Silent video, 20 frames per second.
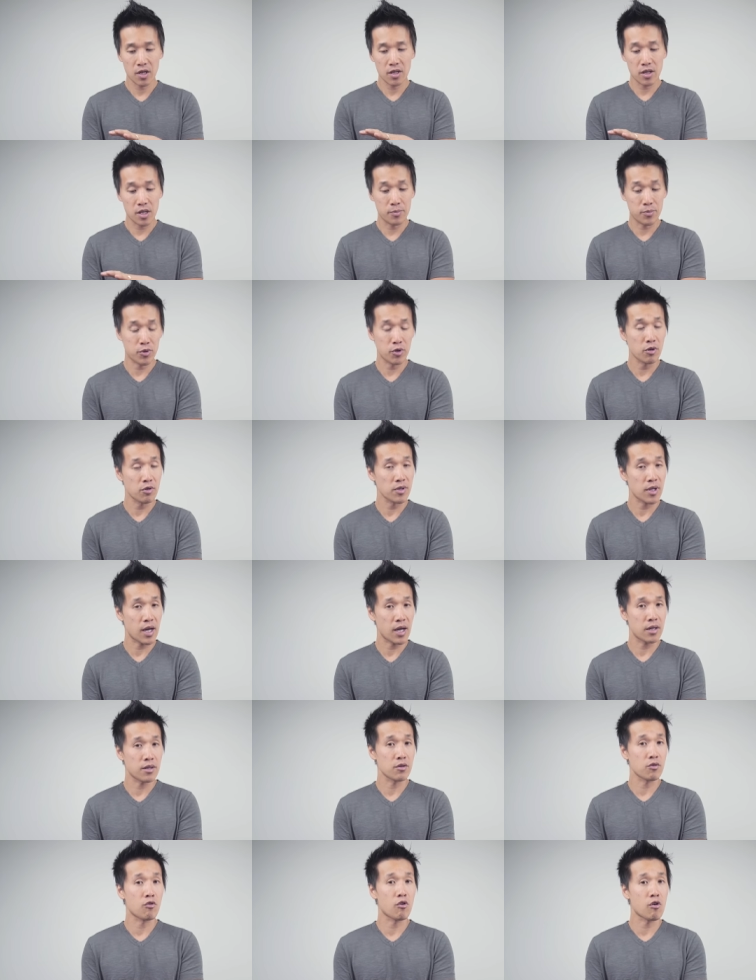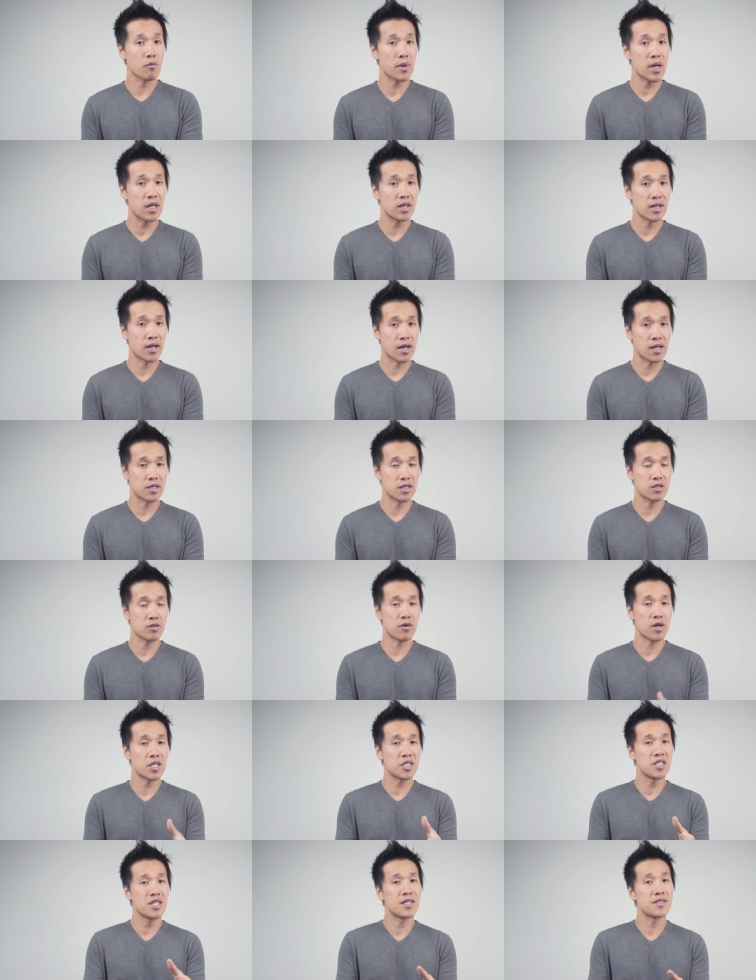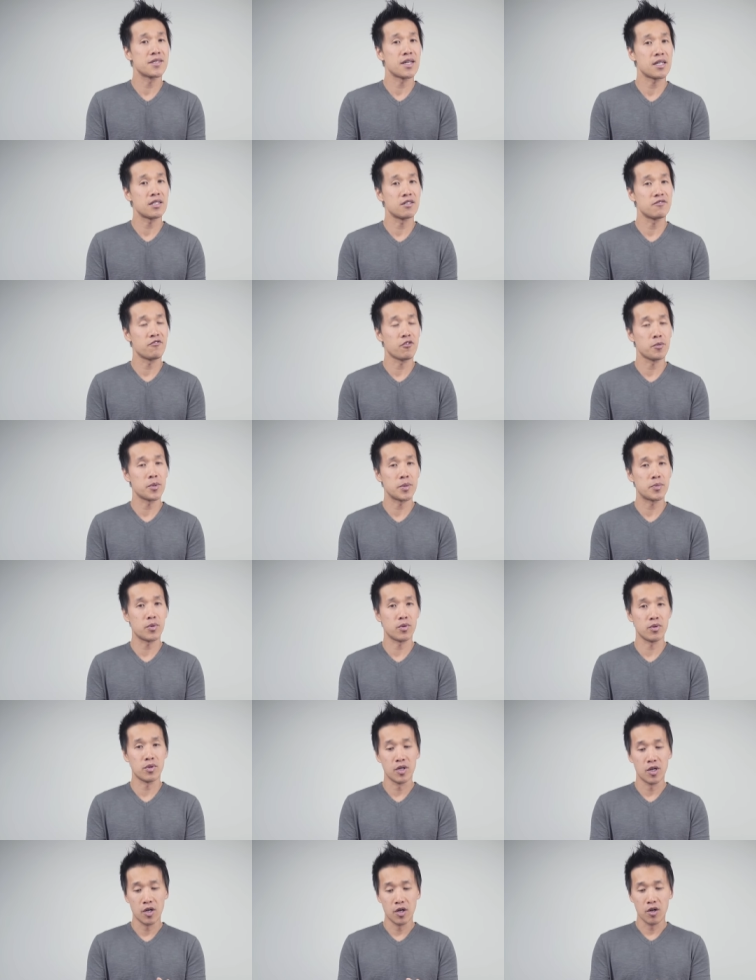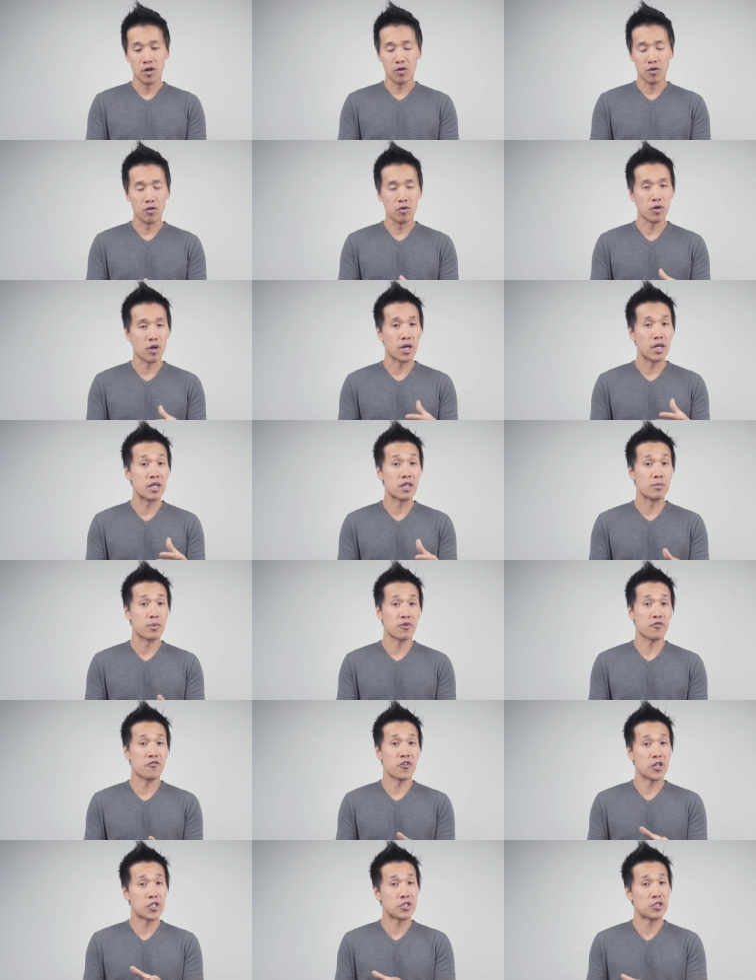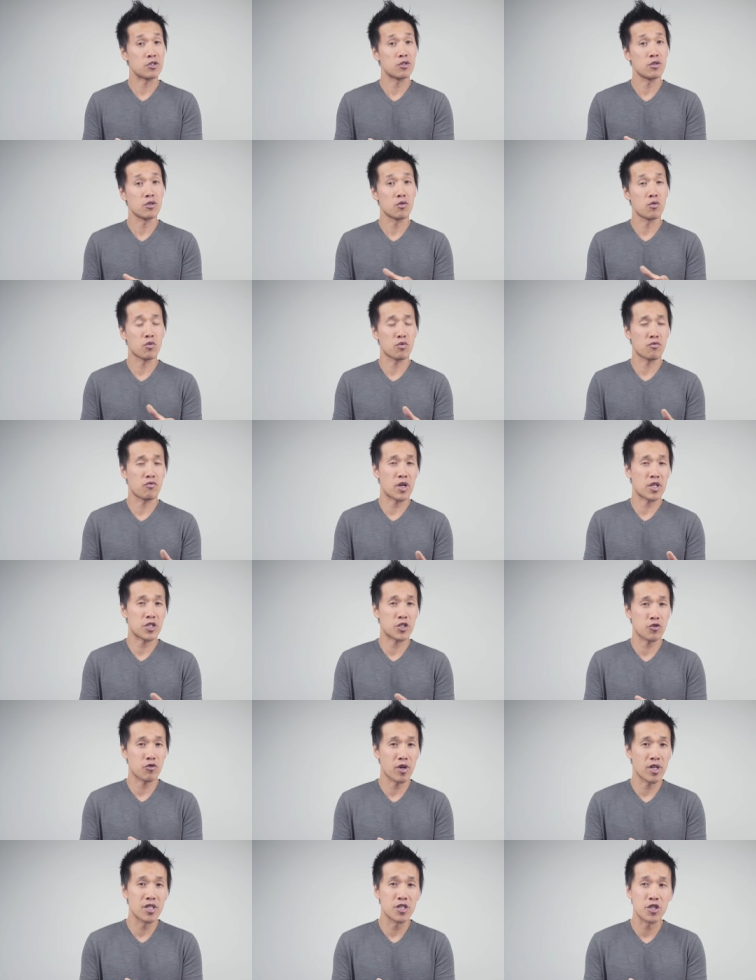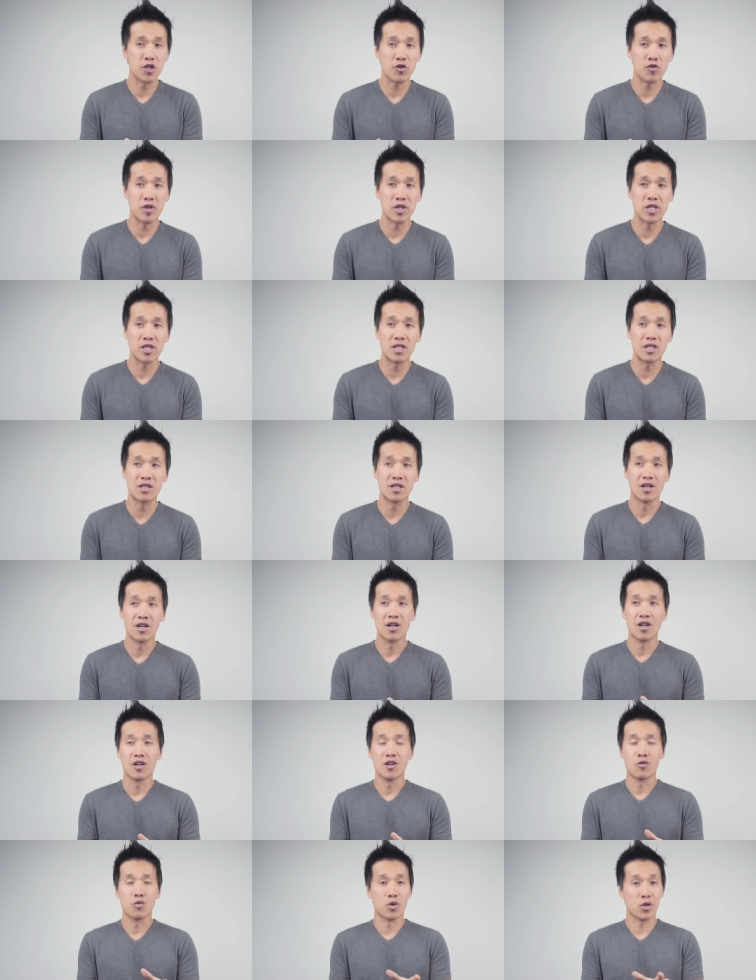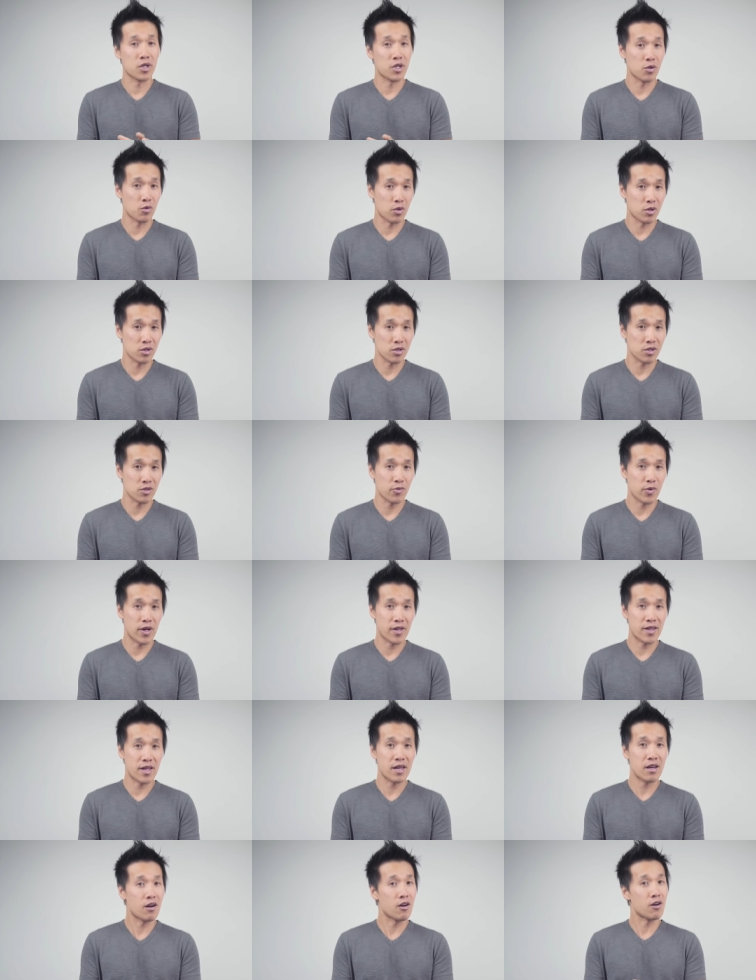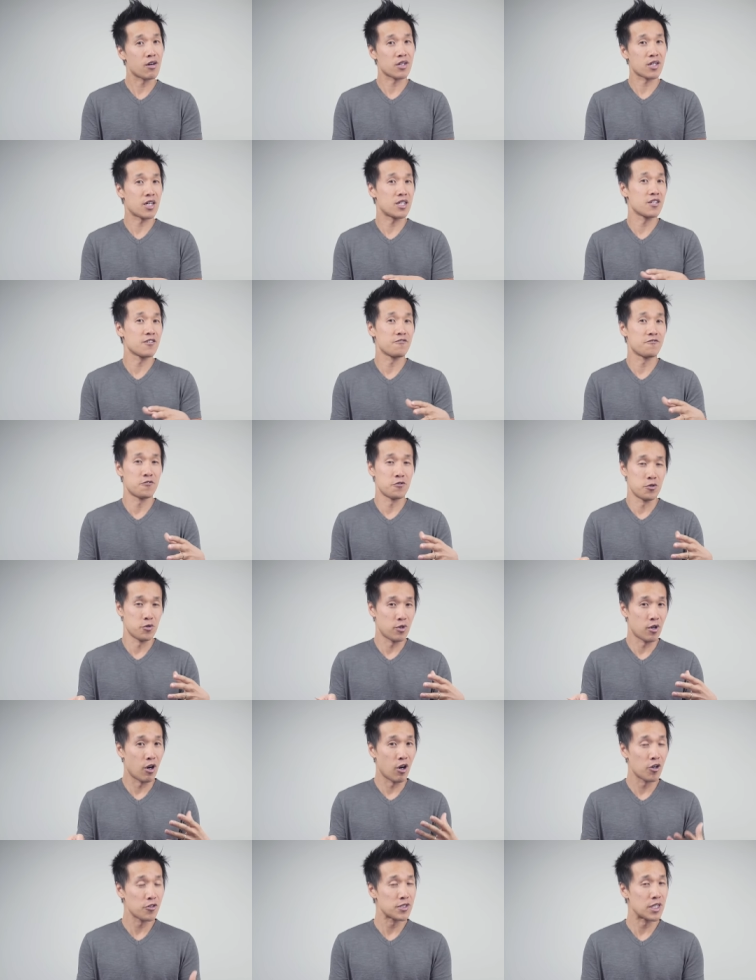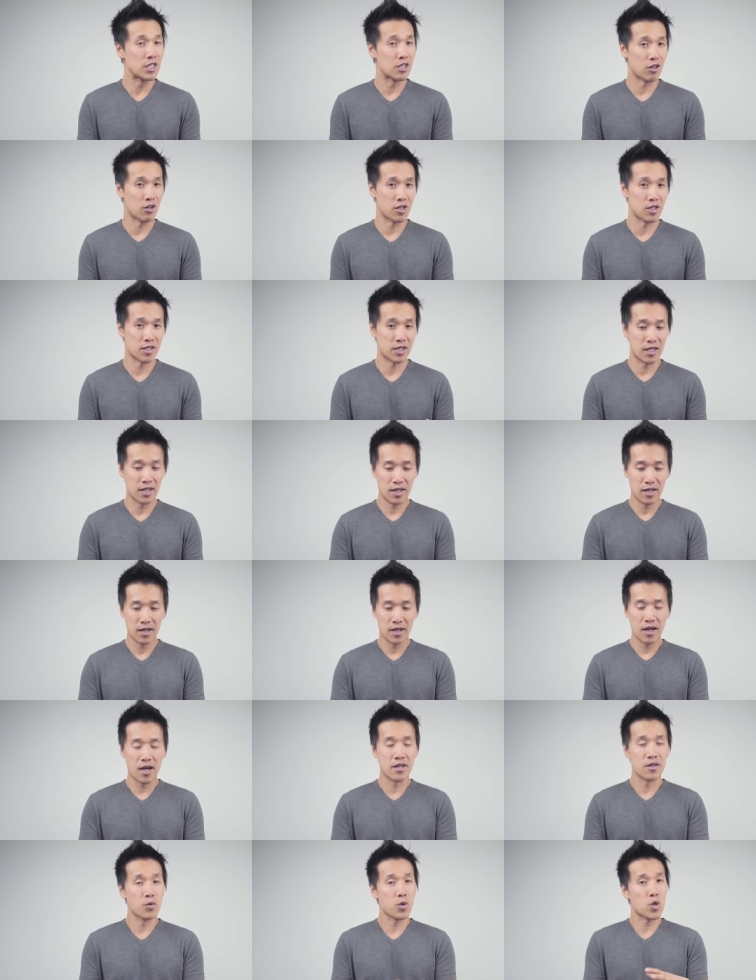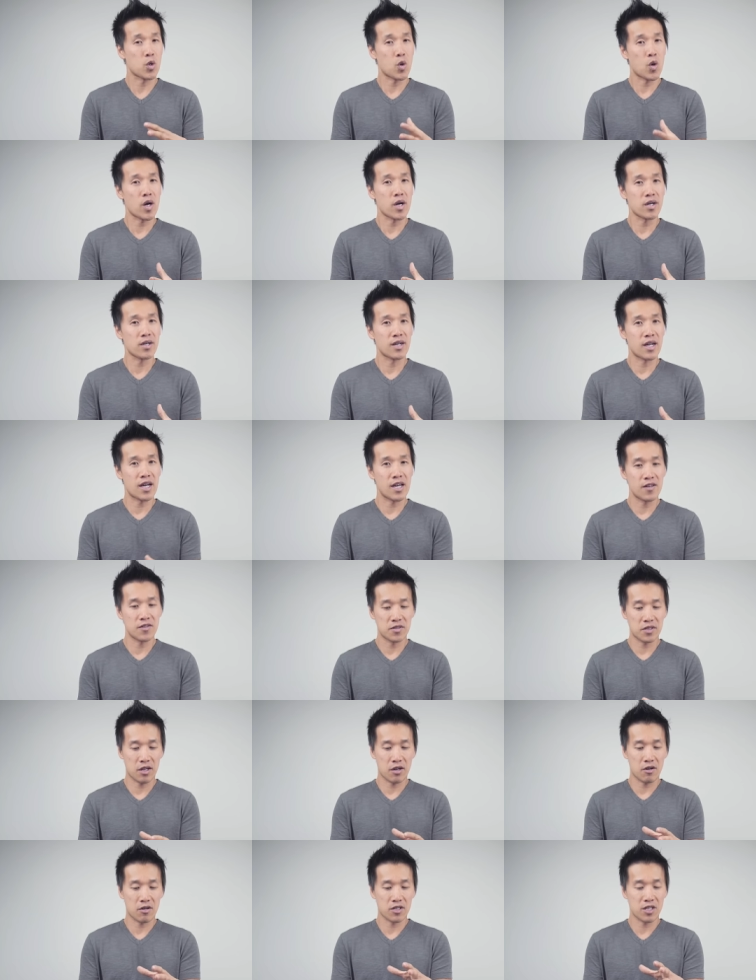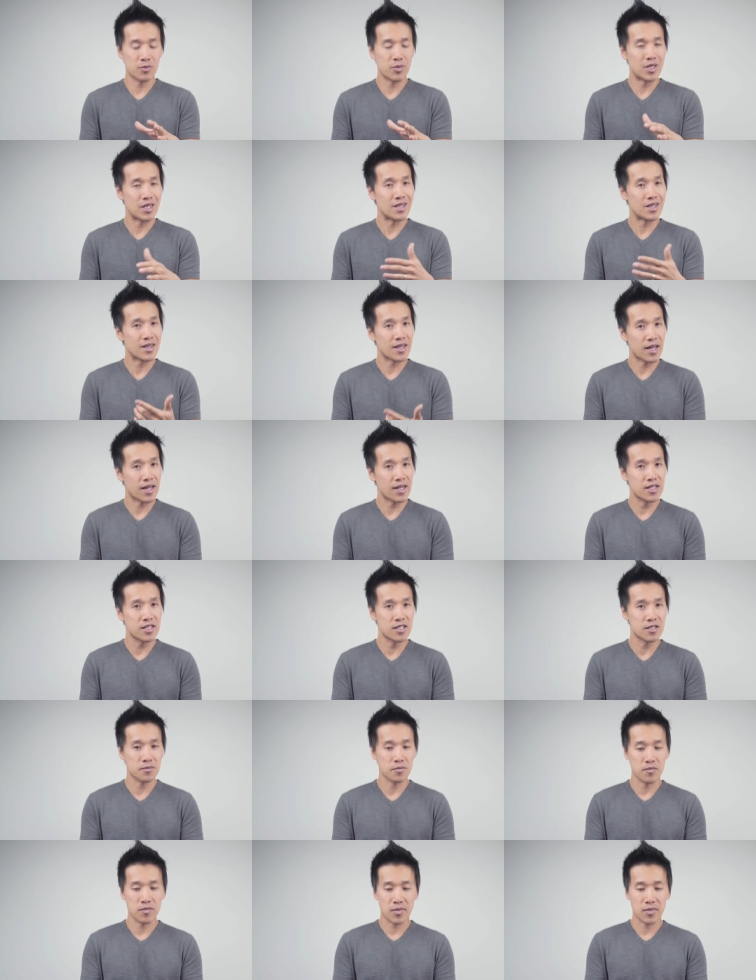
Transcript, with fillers: The pro line and the gourmet lines are actually intended for people who are in the professional restaurant industry, working world where they are cutting food all day long and they require knives that are simply light